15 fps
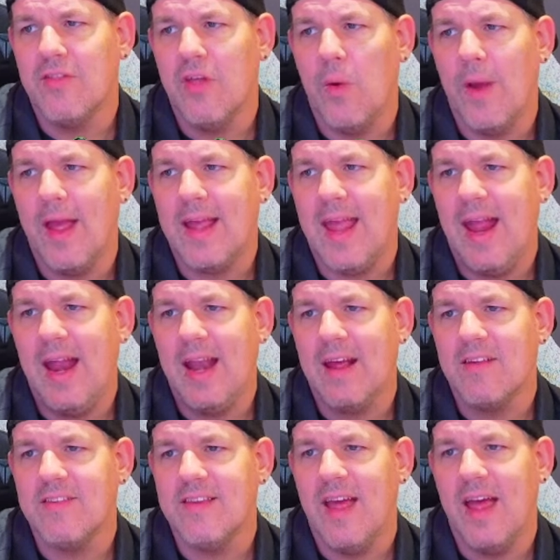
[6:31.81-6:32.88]
though it can't
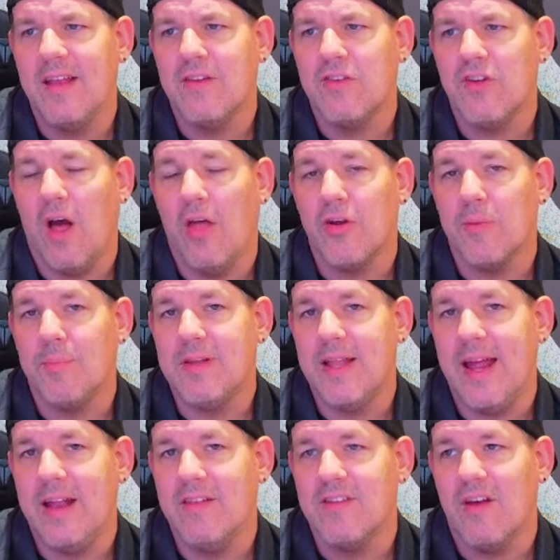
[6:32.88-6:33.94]
extend to other
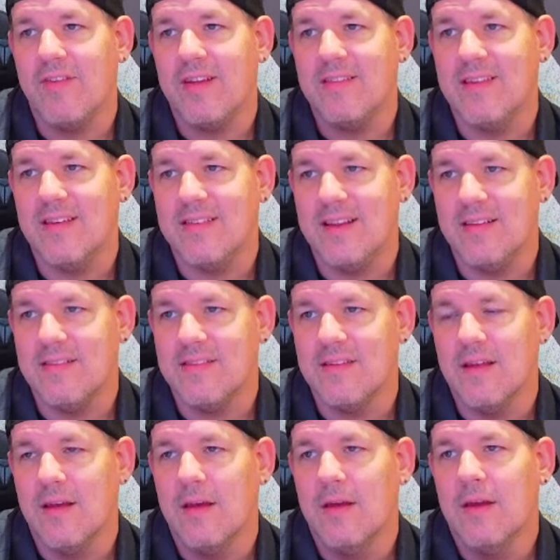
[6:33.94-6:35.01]
planes of existence.
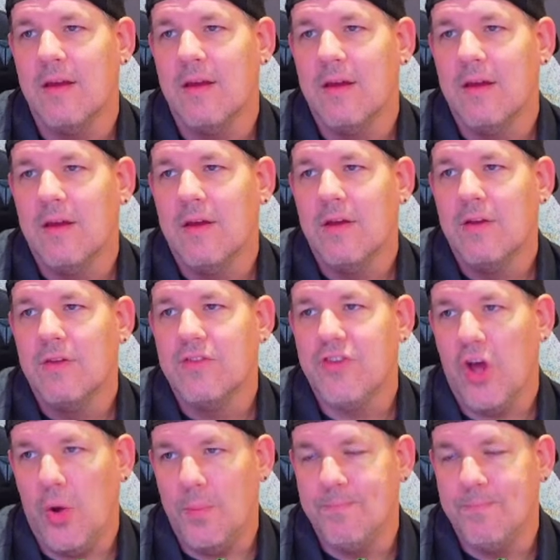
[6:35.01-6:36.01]
So,